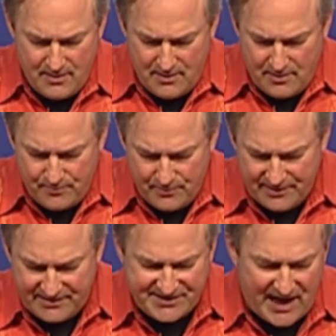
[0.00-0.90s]
East
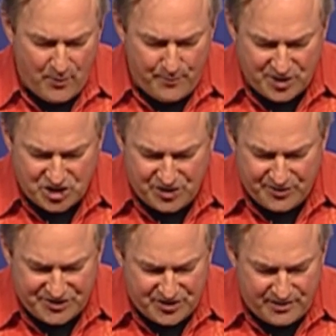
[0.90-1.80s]
and I were missionaries
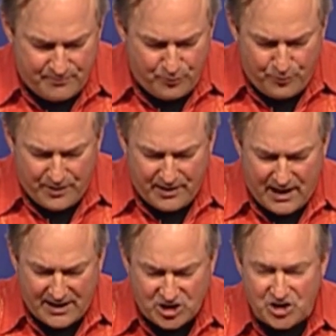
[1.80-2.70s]
in, in
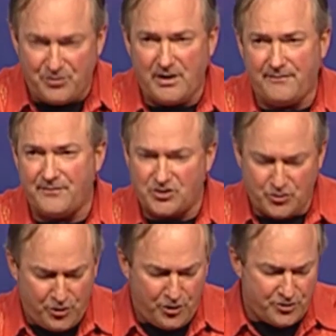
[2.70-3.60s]
Nigeria for two
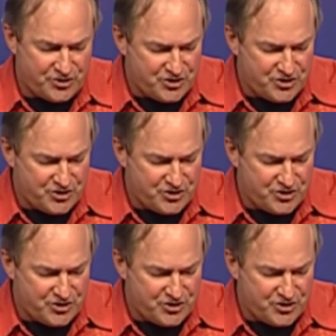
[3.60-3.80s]
years.